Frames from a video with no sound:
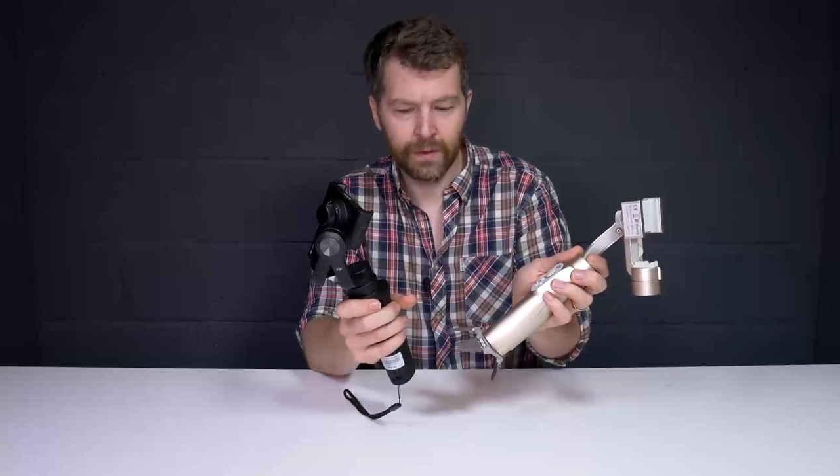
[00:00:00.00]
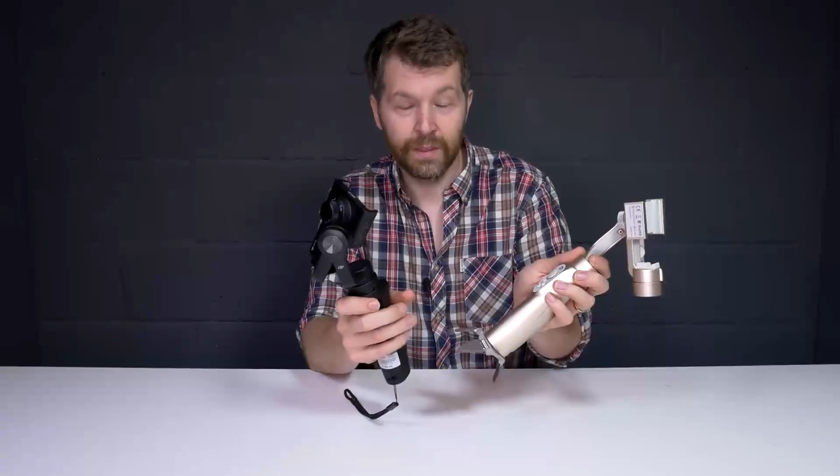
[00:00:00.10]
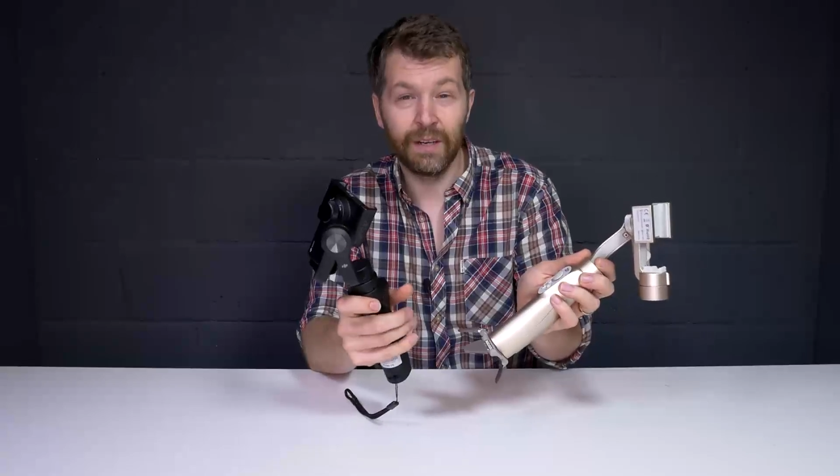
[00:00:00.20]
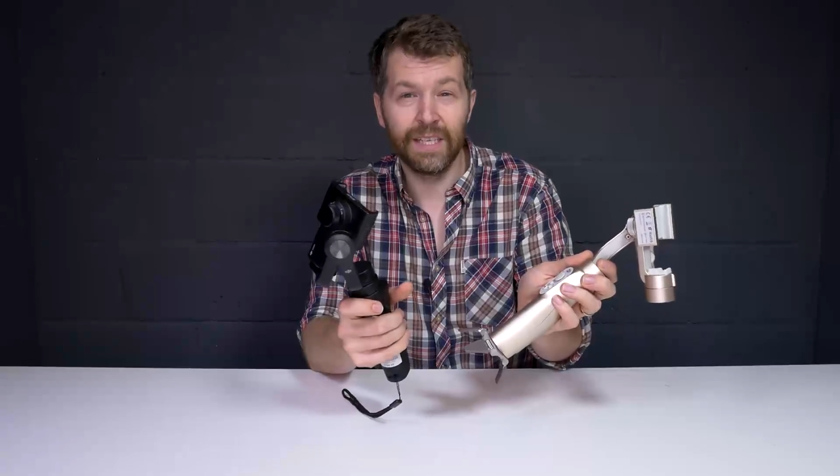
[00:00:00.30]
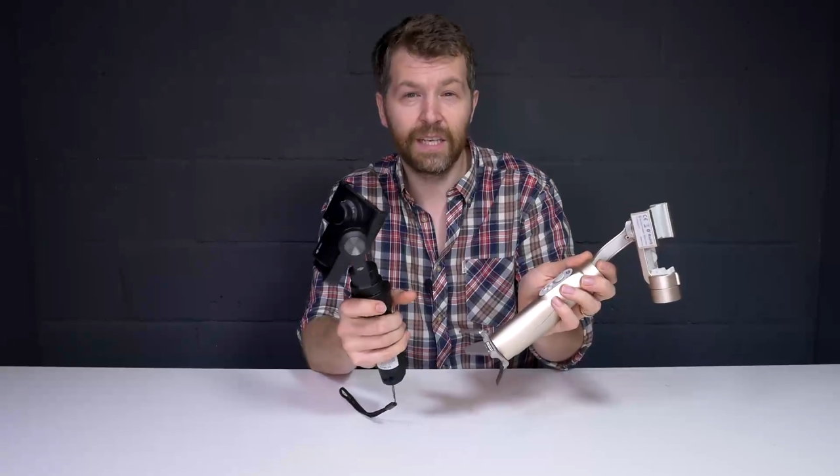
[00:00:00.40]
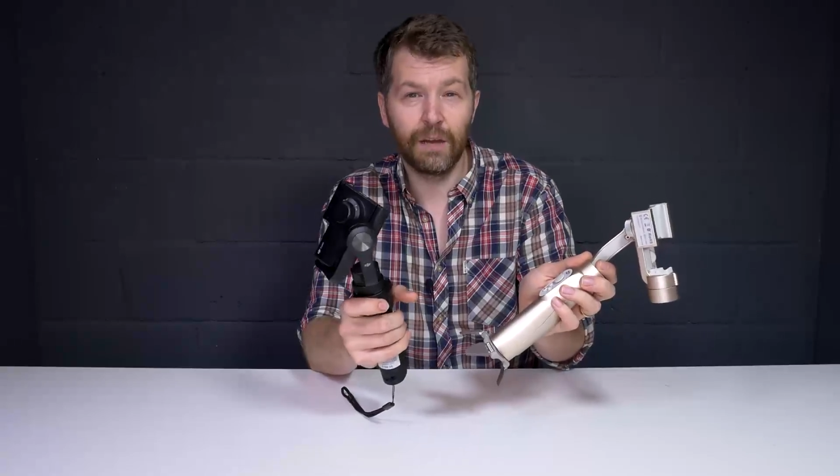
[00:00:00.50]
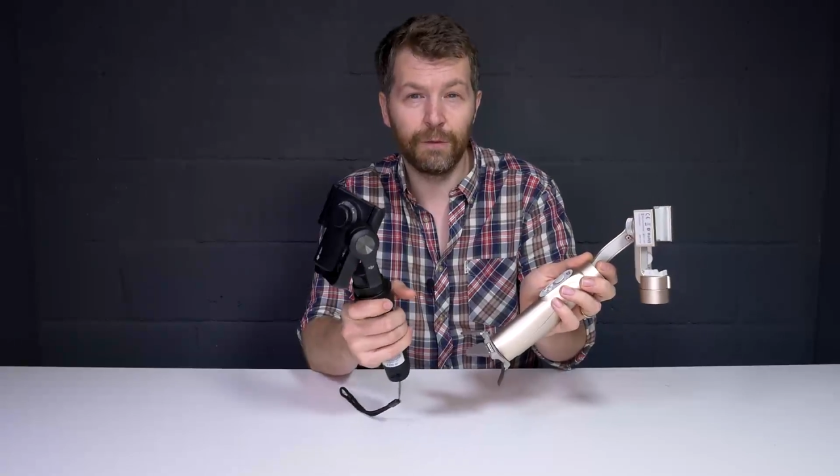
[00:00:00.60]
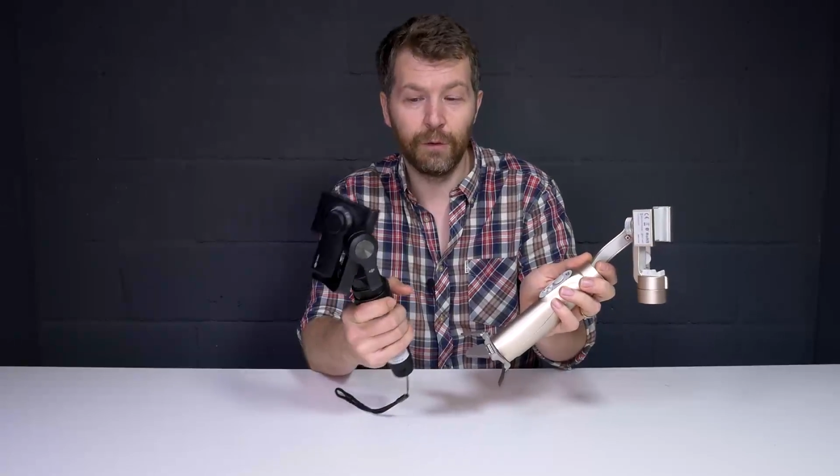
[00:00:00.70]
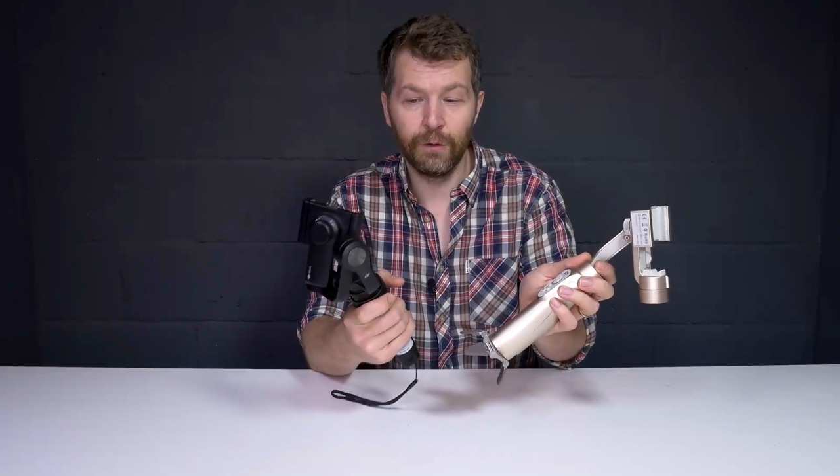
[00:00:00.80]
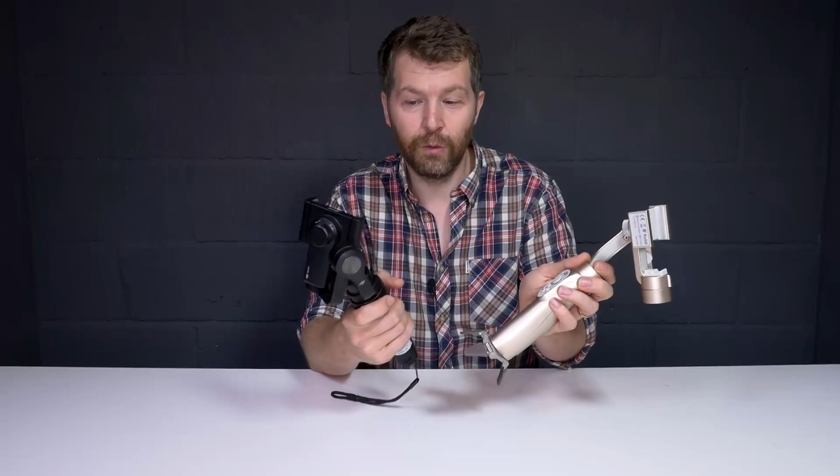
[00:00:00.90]
So let's go
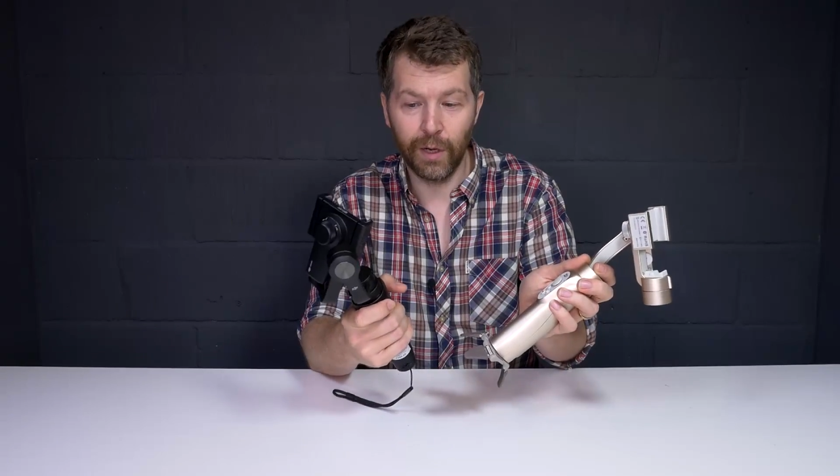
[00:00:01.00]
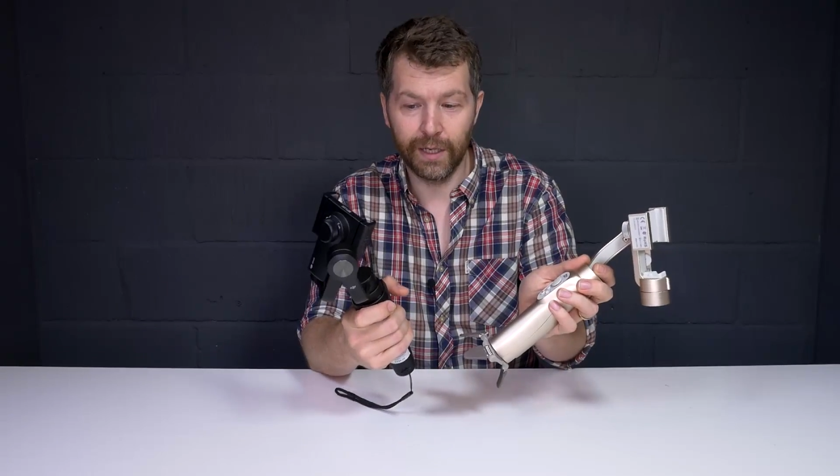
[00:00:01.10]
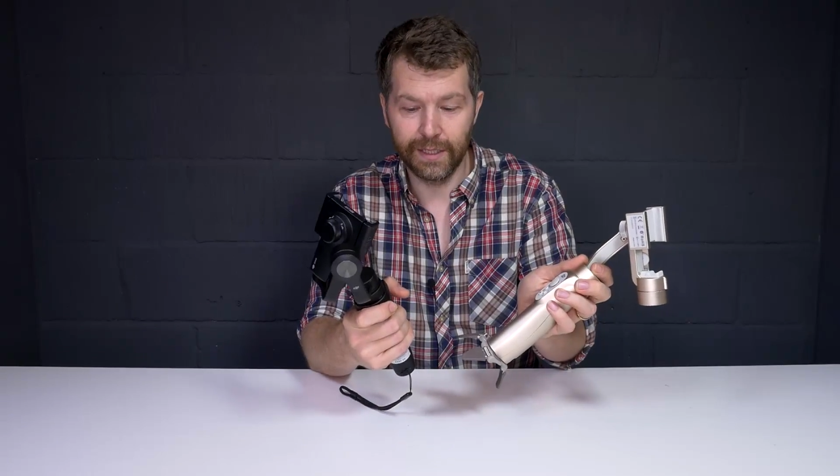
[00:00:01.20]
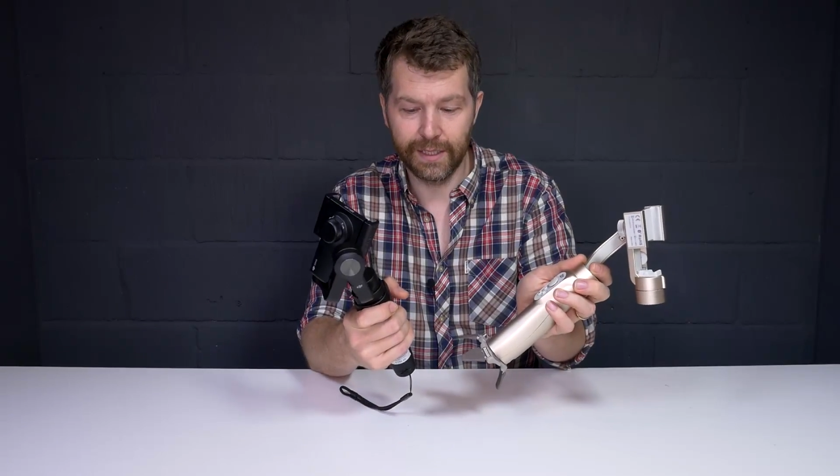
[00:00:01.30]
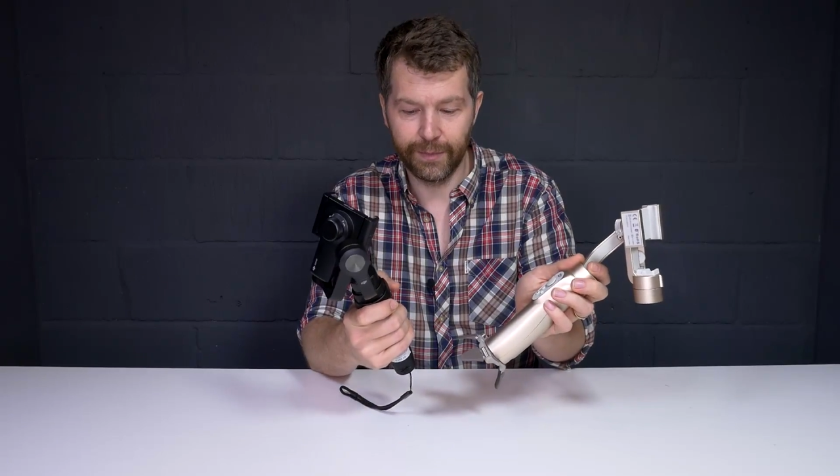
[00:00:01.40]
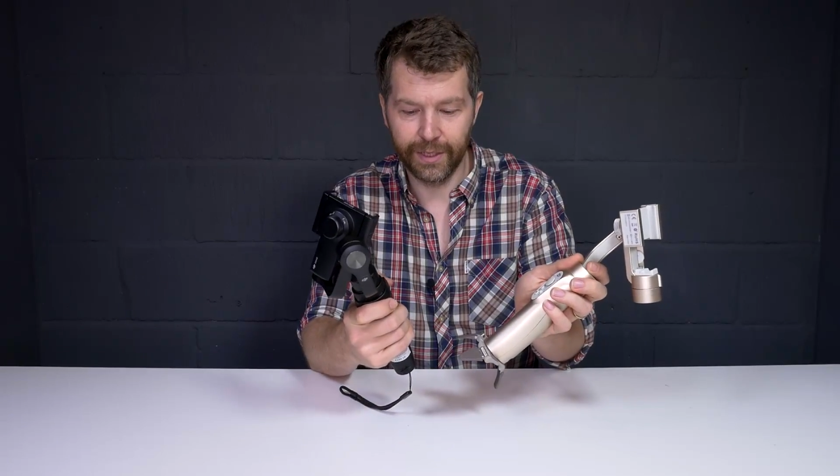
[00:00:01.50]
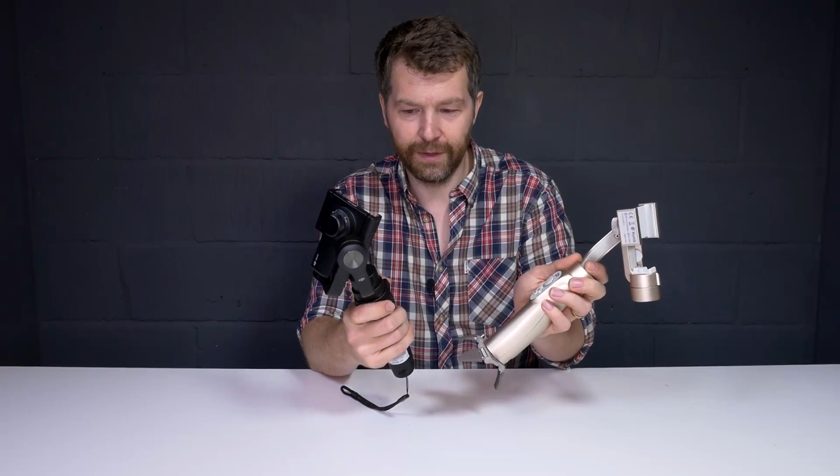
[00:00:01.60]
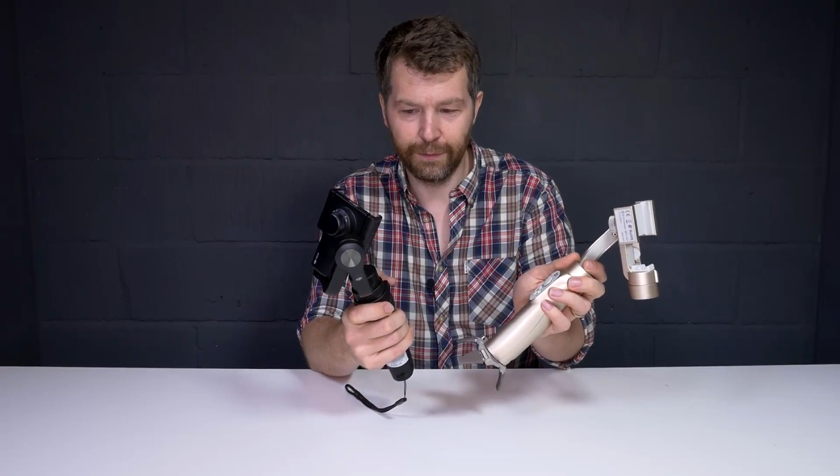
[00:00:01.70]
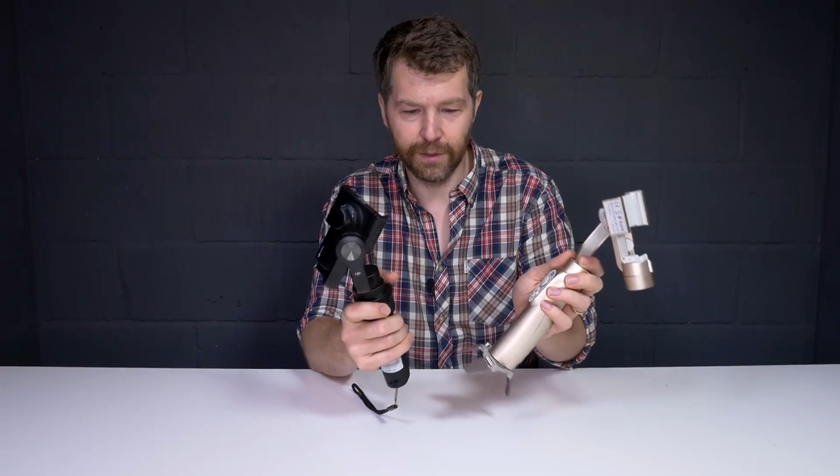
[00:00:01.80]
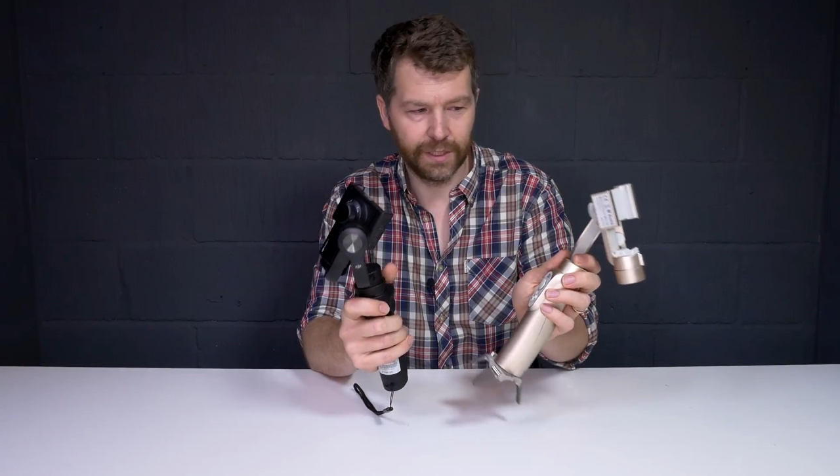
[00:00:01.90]
through quickly some of the
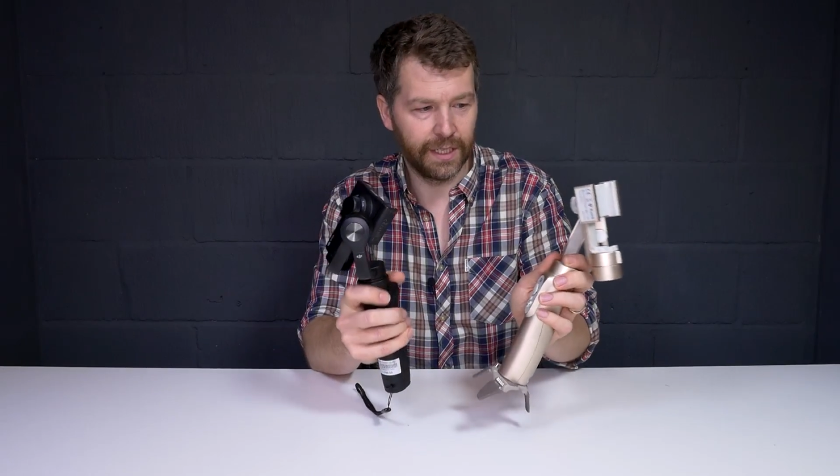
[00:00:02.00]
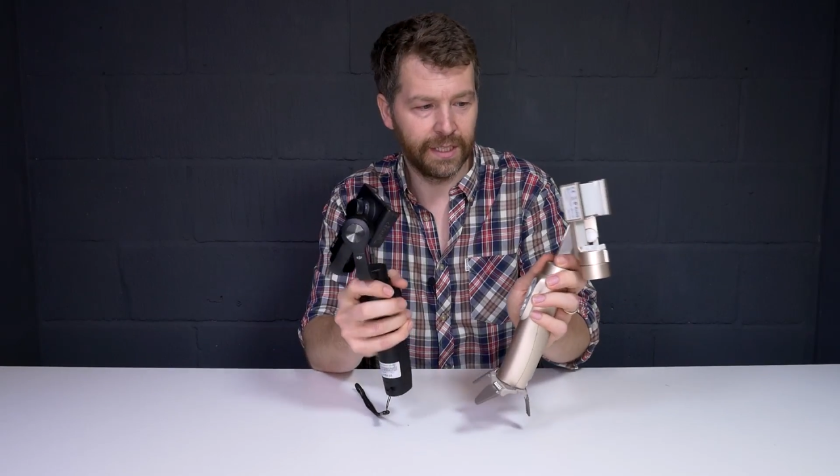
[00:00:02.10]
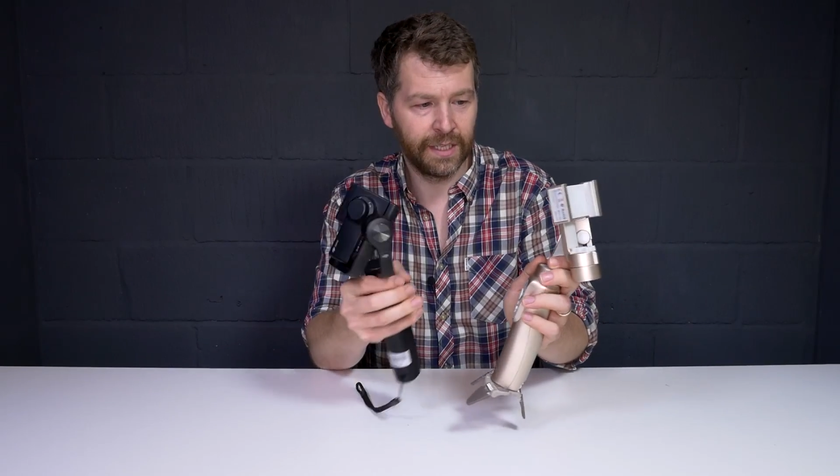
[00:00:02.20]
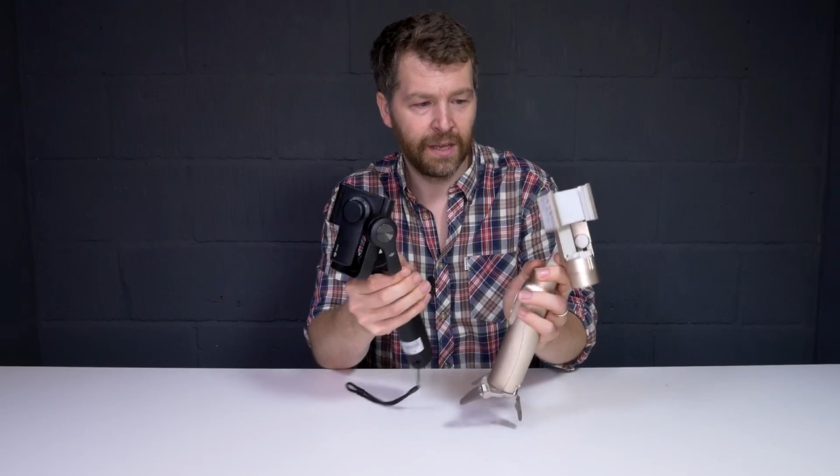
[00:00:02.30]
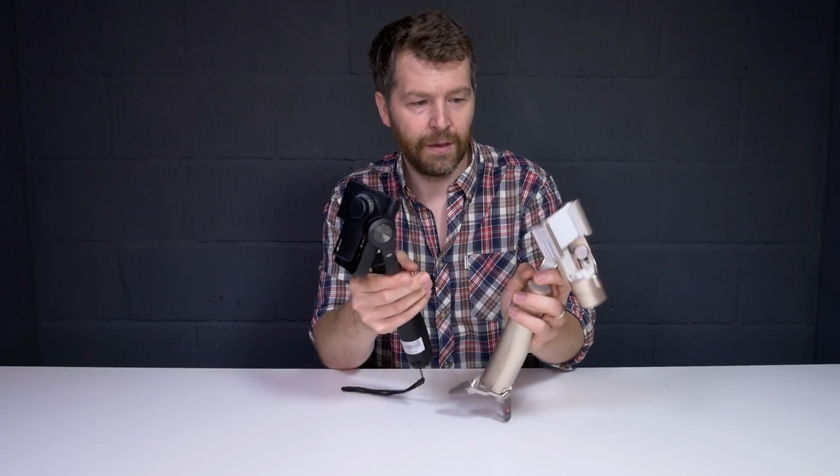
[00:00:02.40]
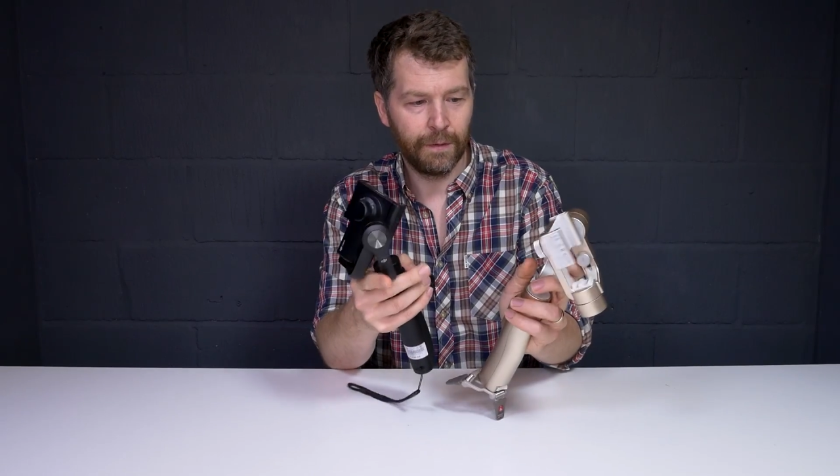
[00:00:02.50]
differences.